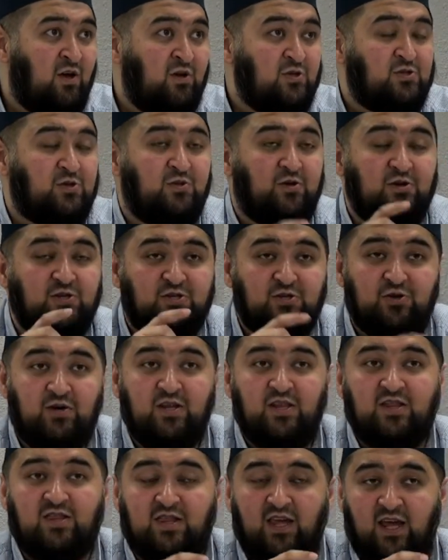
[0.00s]
So there are
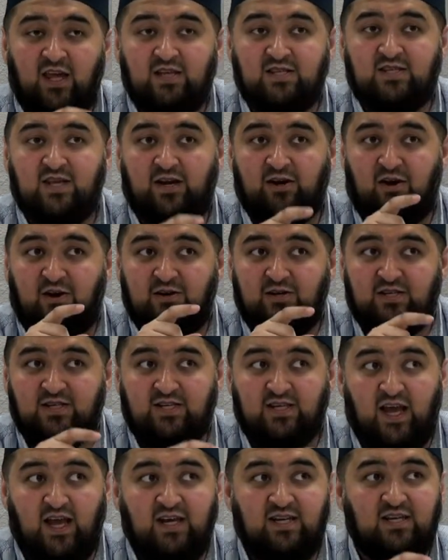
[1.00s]
certain things that are
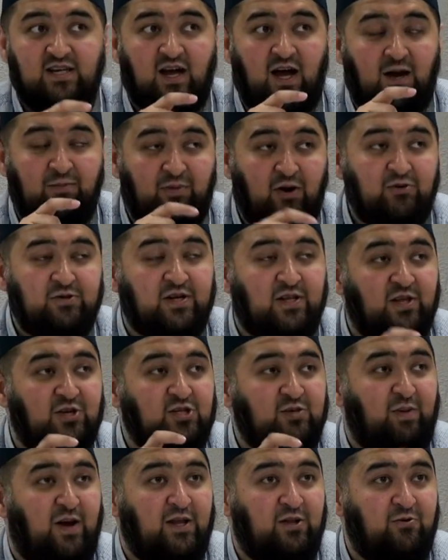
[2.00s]
said about Allah
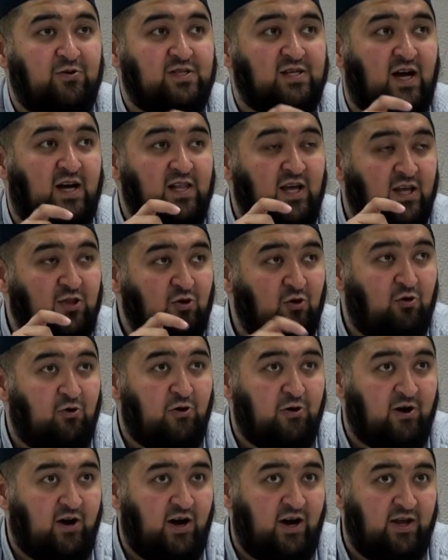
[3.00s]
subhanahu wa ta'ala in the
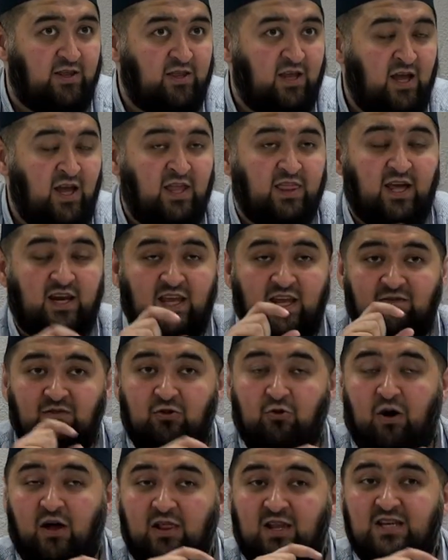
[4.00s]
Quran, that even
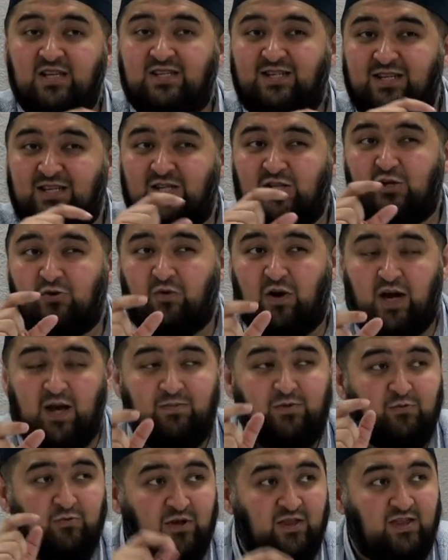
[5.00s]
though Allah is
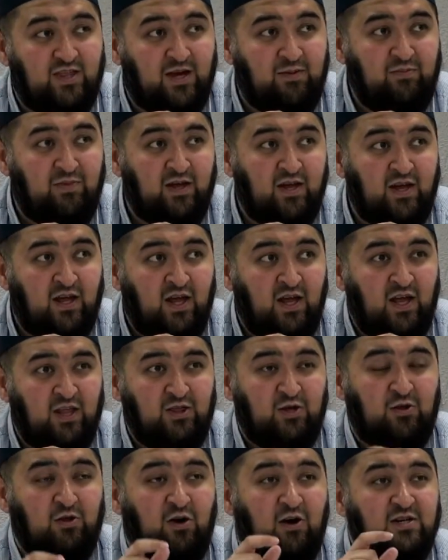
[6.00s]
described with them,
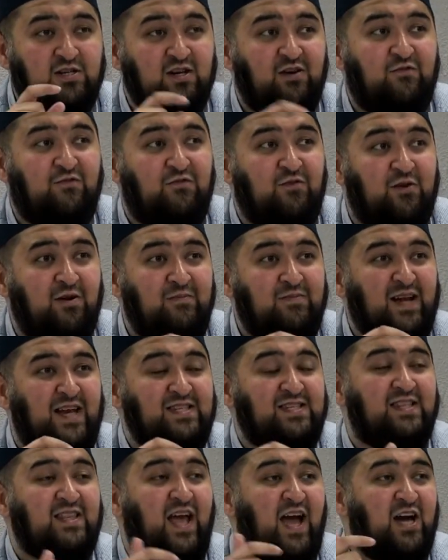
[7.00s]
they're not affirmed
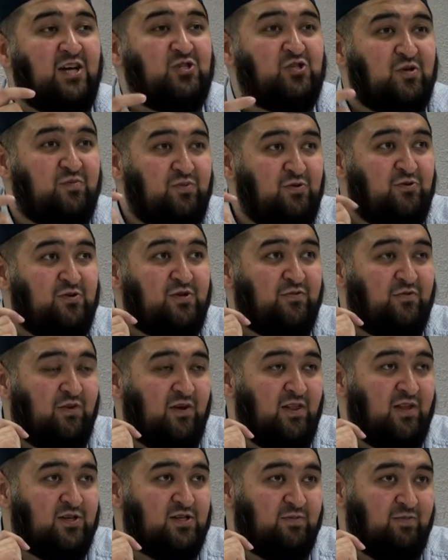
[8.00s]
as an attribute for
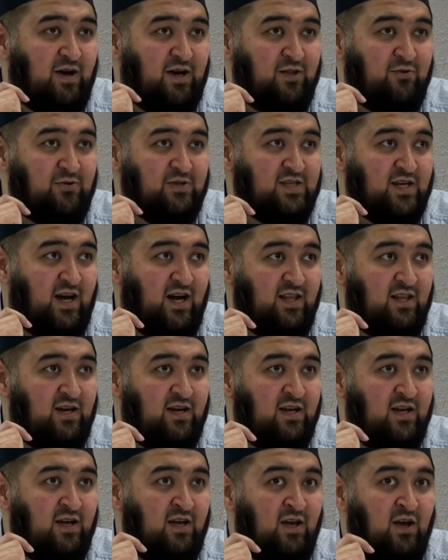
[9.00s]
Allah subhanahu wa
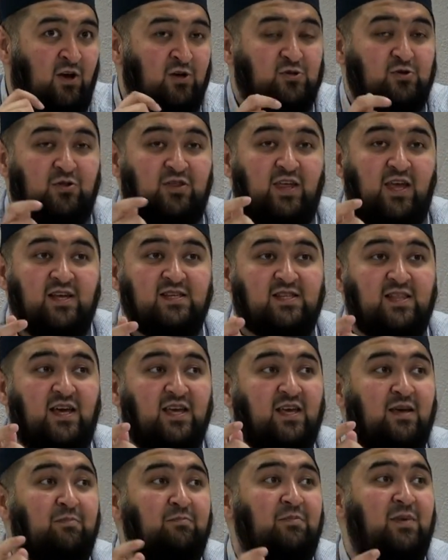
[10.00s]
ta'ala. So things
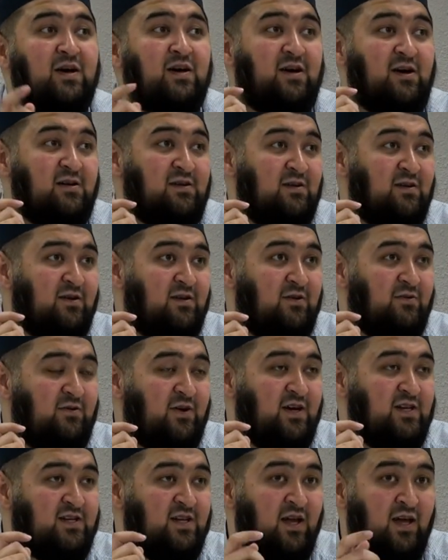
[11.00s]
like makar,
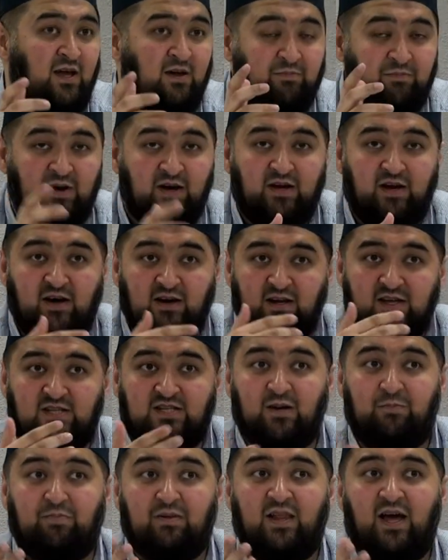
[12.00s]
right? Makar is
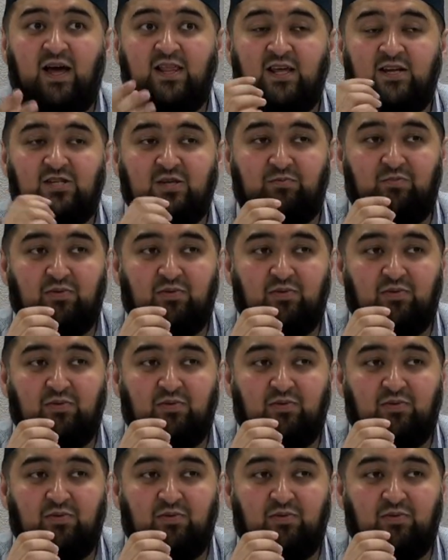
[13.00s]
to plan and to